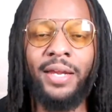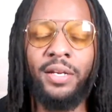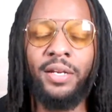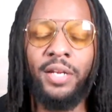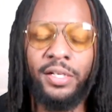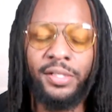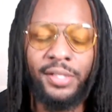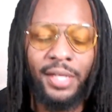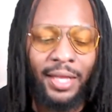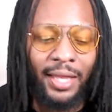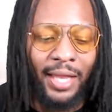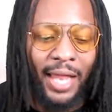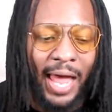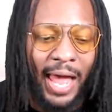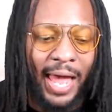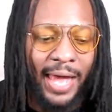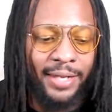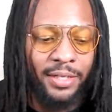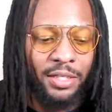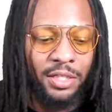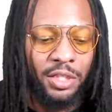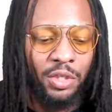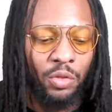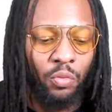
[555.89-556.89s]
There's a lot
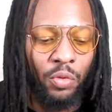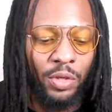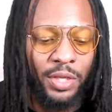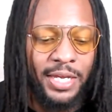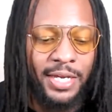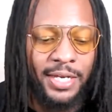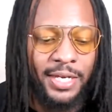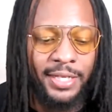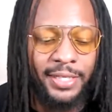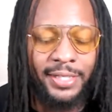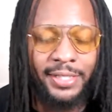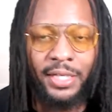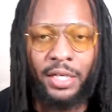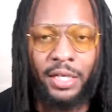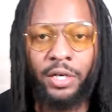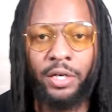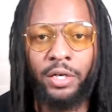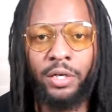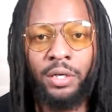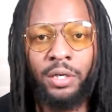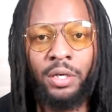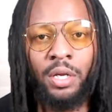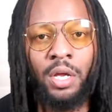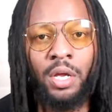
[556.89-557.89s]
to really
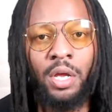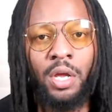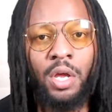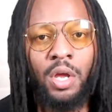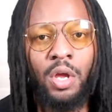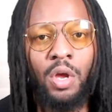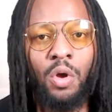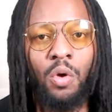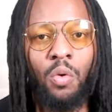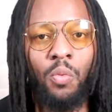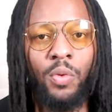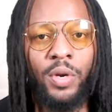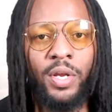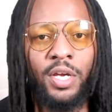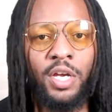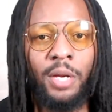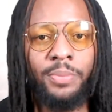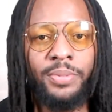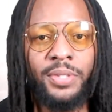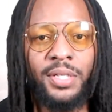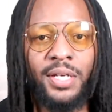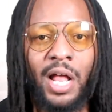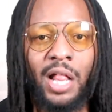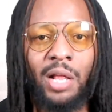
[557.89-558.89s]
consider when it comes
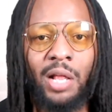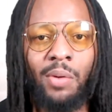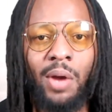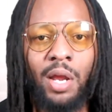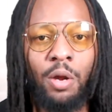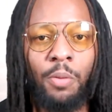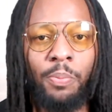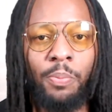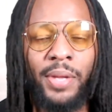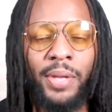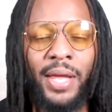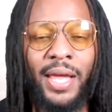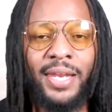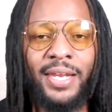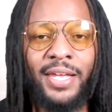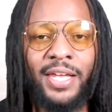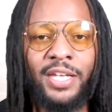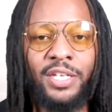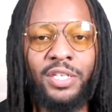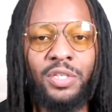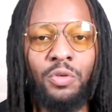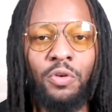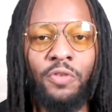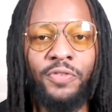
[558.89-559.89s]
to Colorado playing
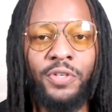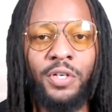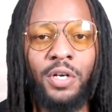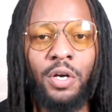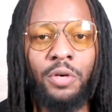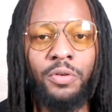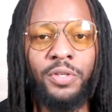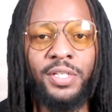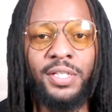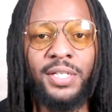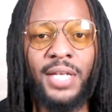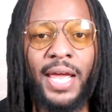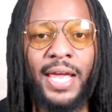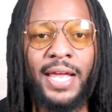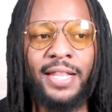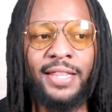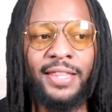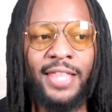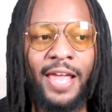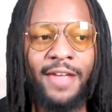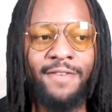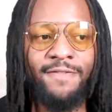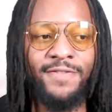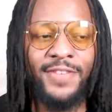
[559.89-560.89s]
against North Dakota State.
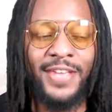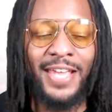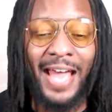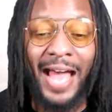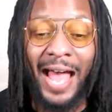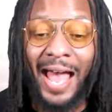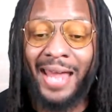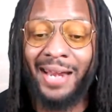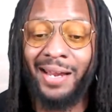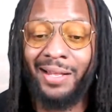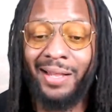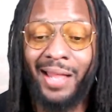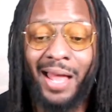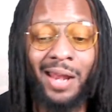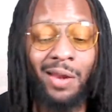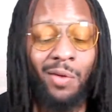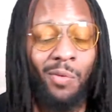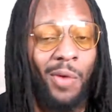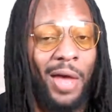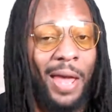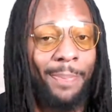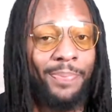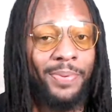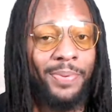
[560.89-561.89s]
They've got a lot of
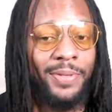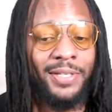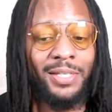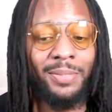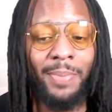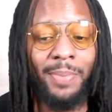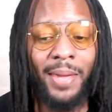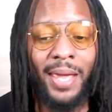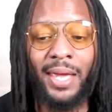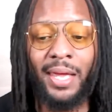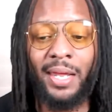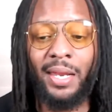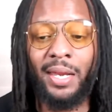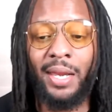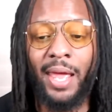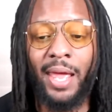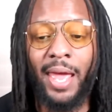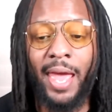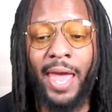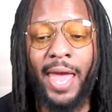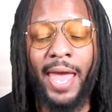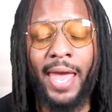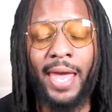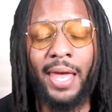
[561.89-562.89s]
weapons, man.
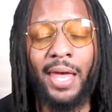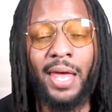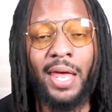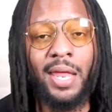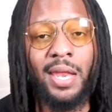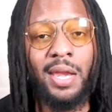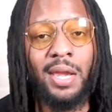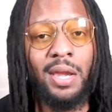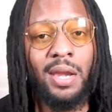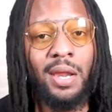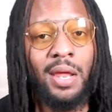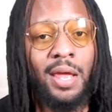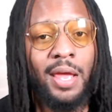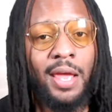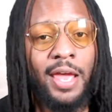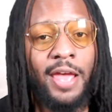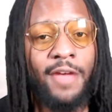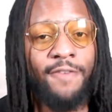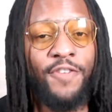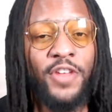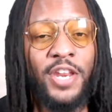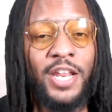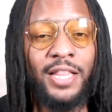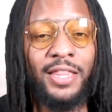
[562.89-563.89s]
And if
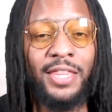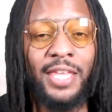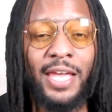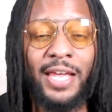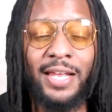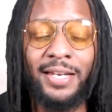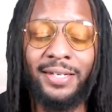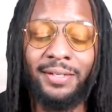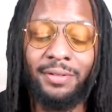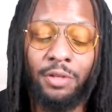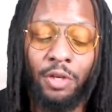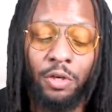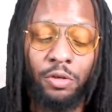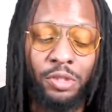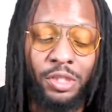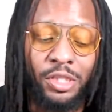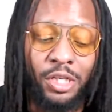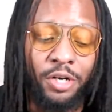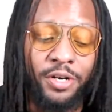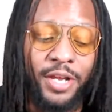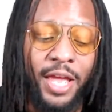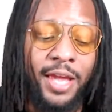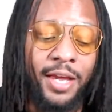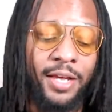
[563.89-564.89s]
anything, those
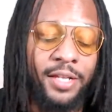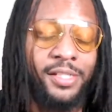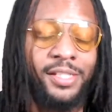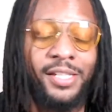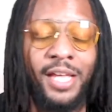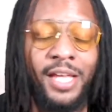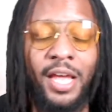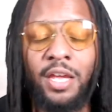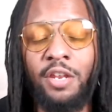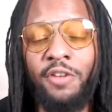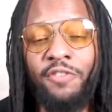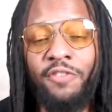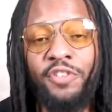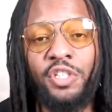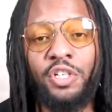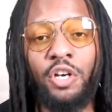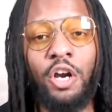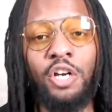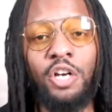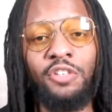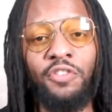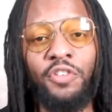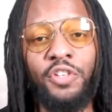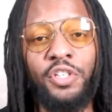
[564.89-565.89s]
38 consecutive
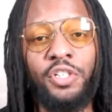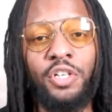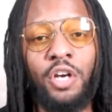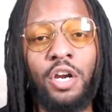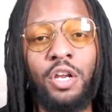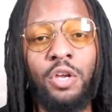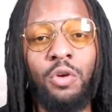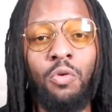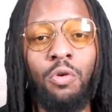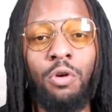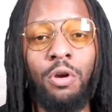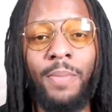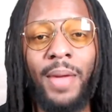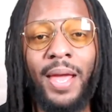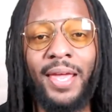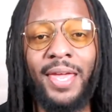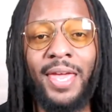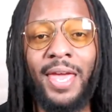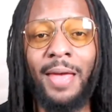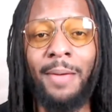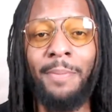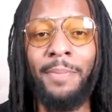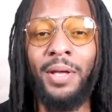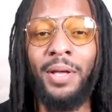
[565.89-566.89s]
starts for the starting quarterback
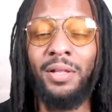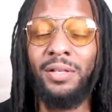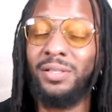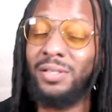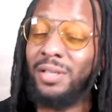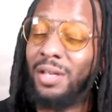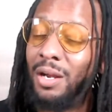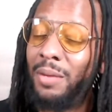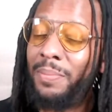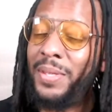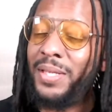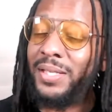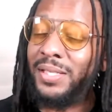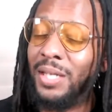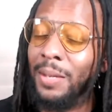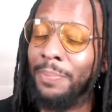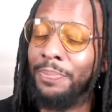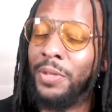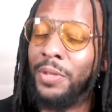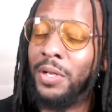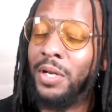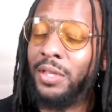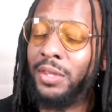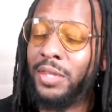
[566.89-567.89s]
Cam Miller is going to be
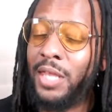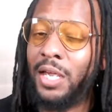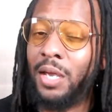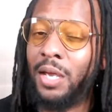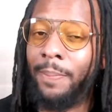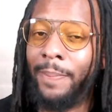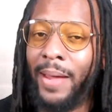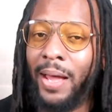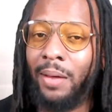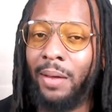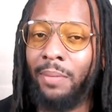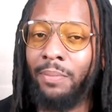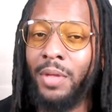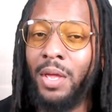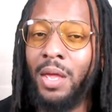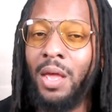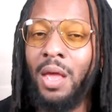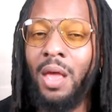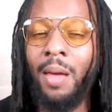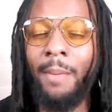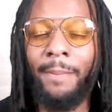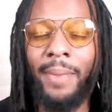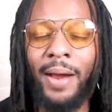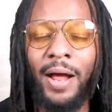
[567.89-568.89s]
something to think about.
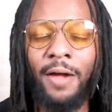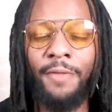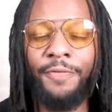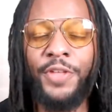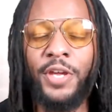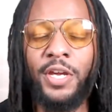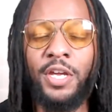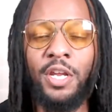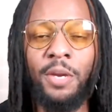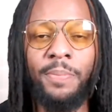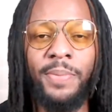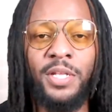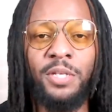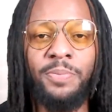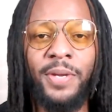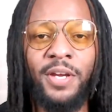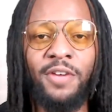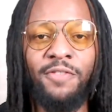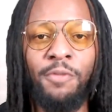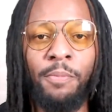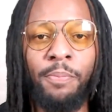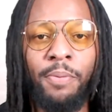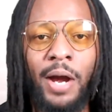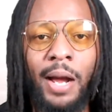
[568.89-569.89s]
But I don't think it'll be big of
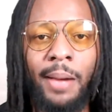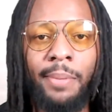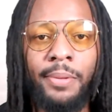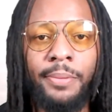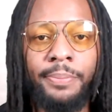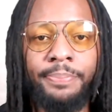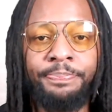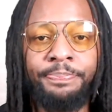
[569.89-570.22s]
a problem.